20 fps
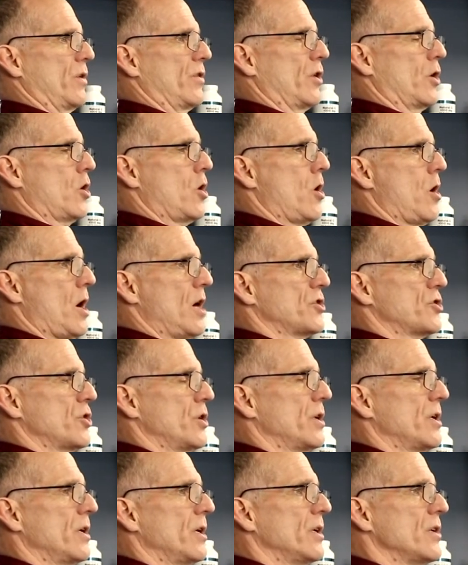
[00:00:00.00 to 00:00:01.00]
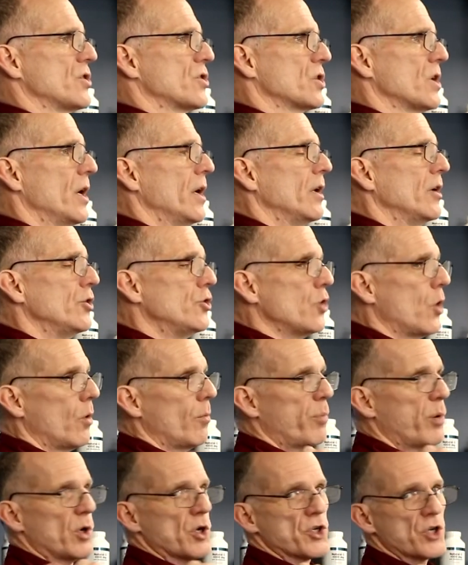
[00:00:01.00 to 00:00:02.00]
The caution is don't
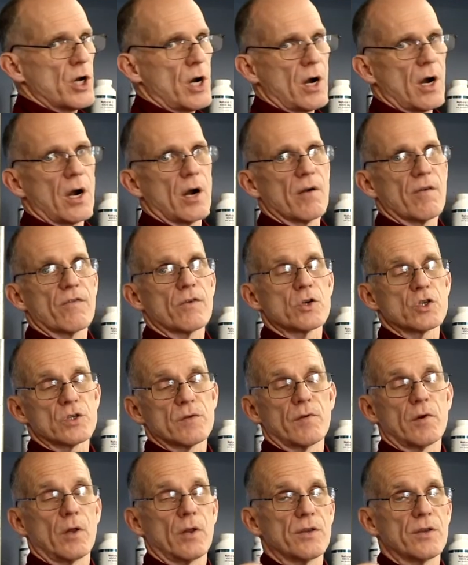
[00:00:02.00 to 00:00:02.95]
push hard, first of all.